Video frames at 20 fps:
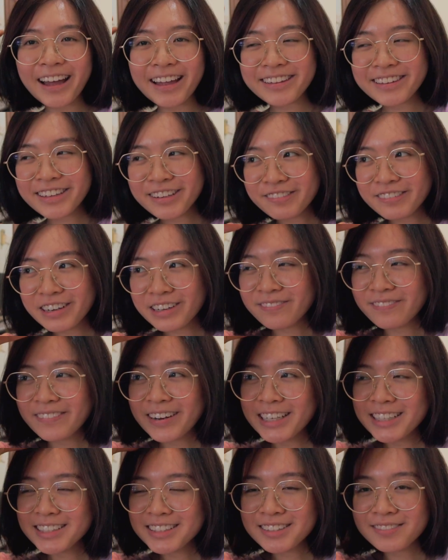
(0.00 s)
and it
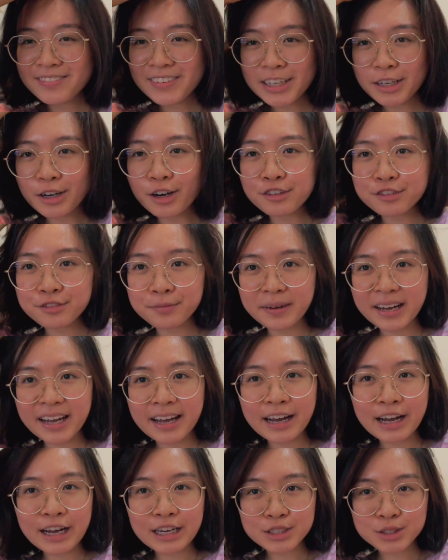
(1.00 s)
reminds me of my
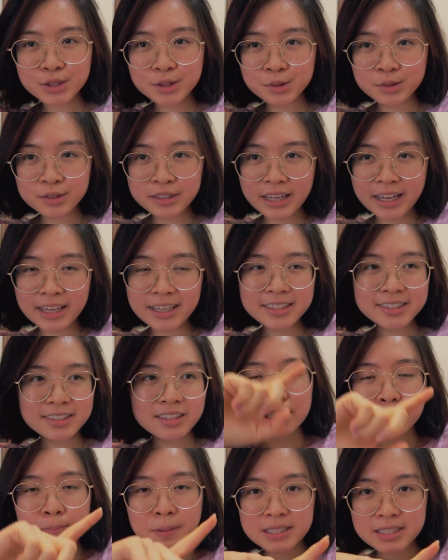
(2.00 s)
high school days,
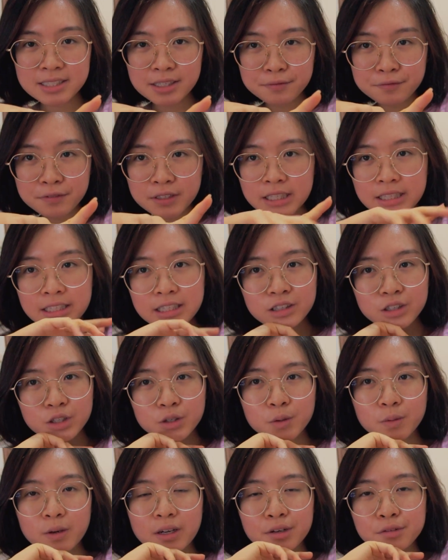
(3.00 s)
specifically
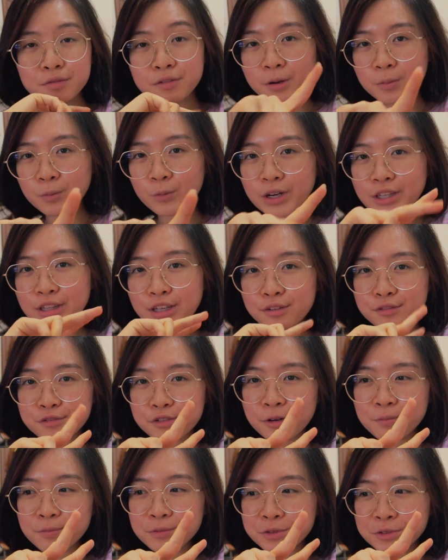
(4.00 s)
during form one and
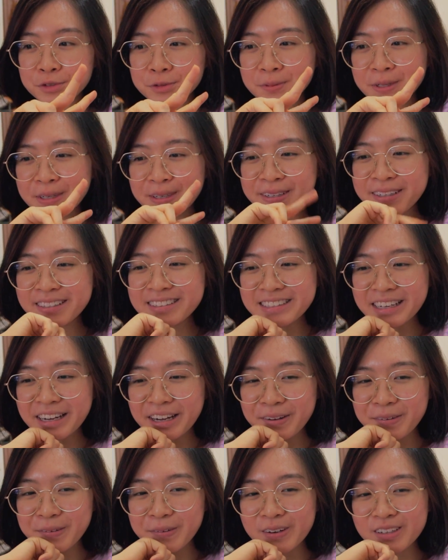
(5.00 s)
form two, because
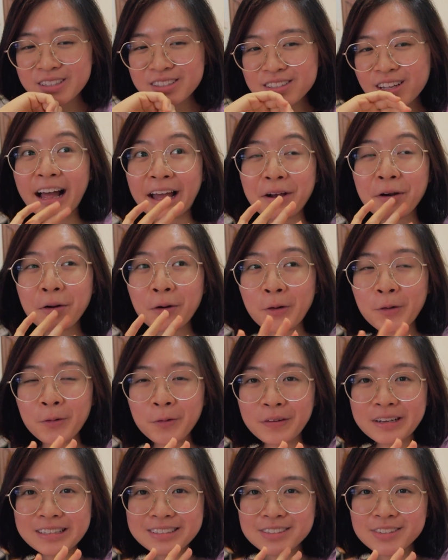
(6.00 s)
I was I
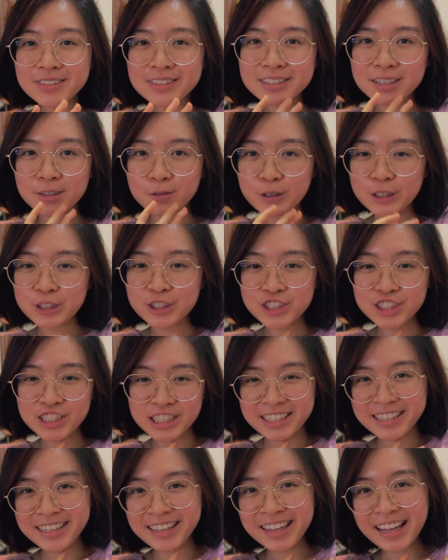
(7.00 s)
always used the word
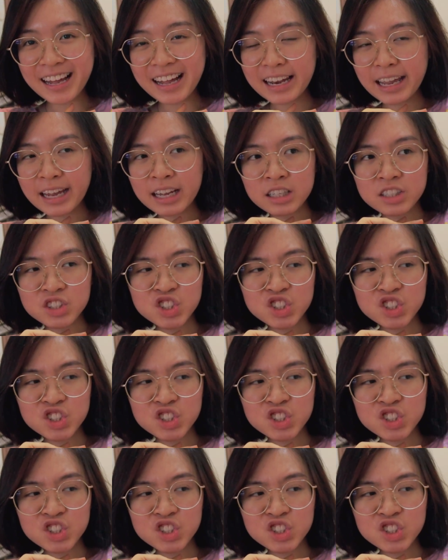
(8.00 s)
chicken na, like